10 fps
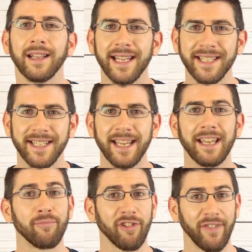Let's take
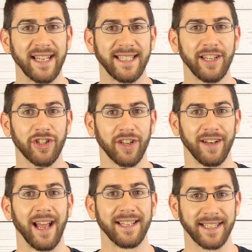
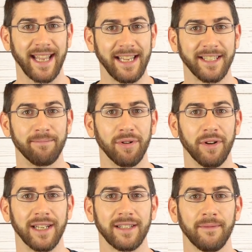improvisation as a case in
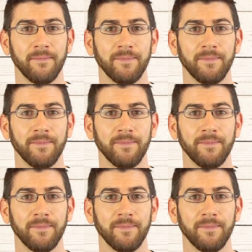point.